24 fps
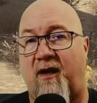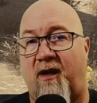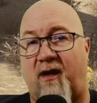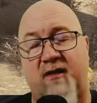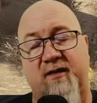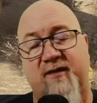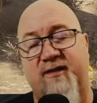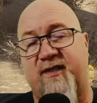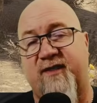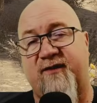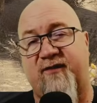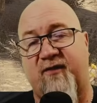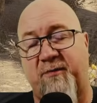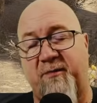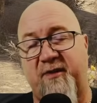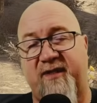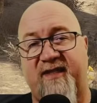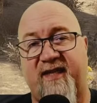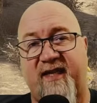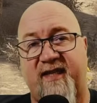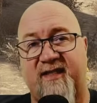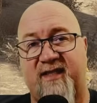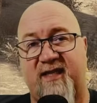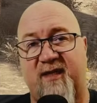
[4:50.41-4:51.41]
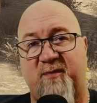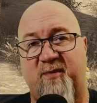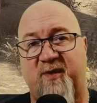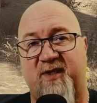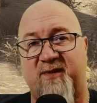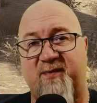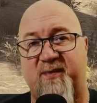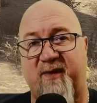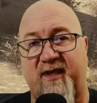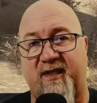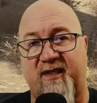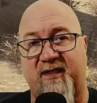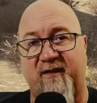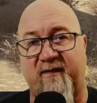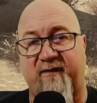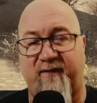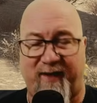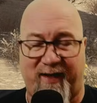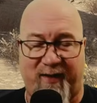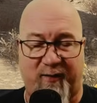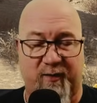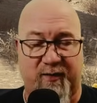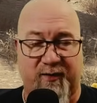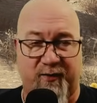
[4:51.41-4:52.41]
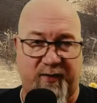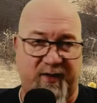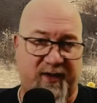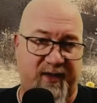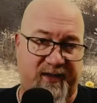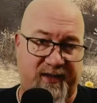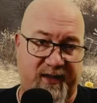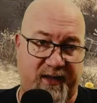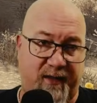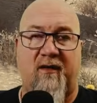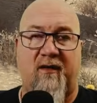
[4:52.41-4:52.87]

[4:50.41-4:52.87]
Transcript: All just from a testing perspective, that was really dumb.